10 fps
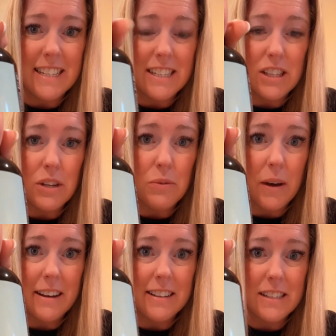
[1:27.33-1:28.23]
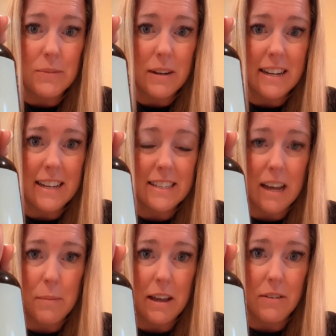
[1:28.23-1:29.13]
This is the new one. This one is
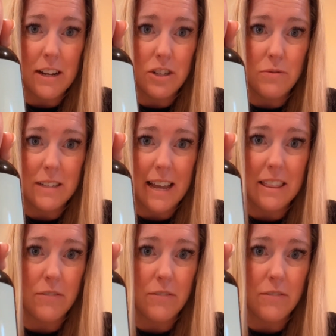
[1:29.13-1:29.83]
coming out on June 10th.